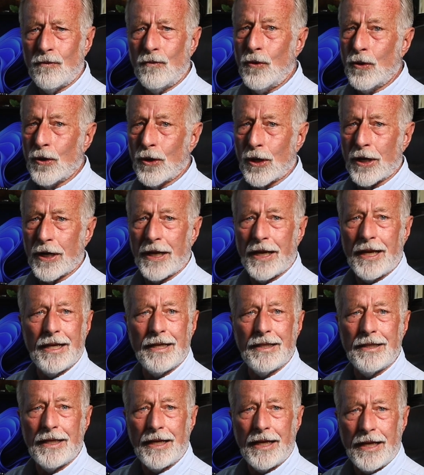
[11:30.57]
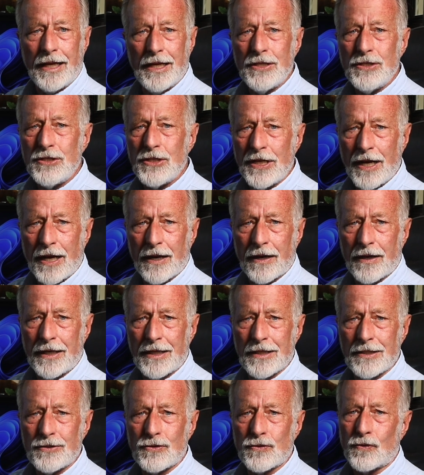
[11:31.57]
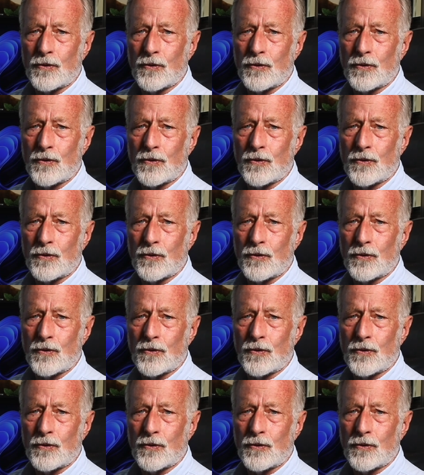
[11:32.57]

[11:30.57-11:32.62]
were in the engine areas,